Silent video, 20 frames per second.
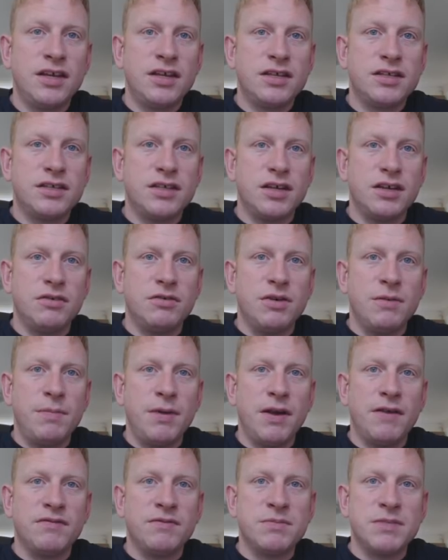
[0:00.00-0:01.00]
So
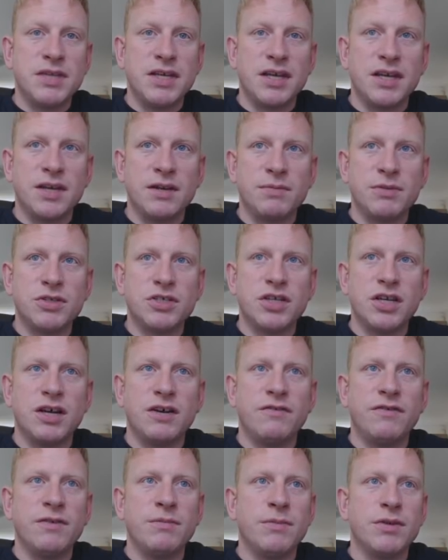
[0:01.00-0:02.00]
apart from taking up a
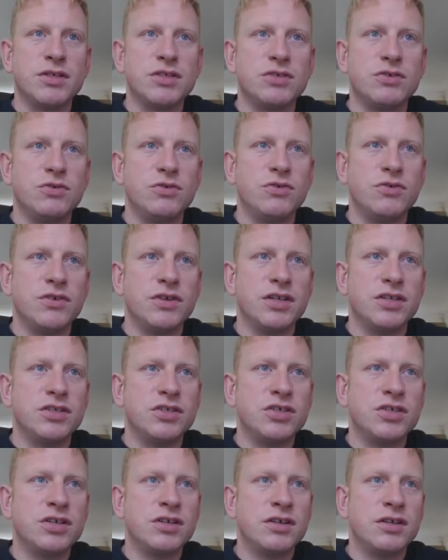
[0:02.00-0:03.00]
shelf in my
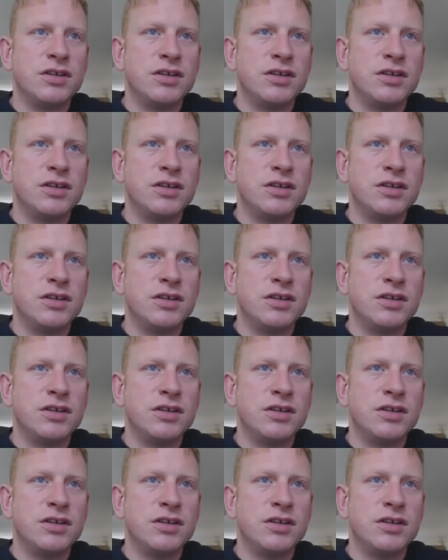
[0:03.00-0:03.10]
storage,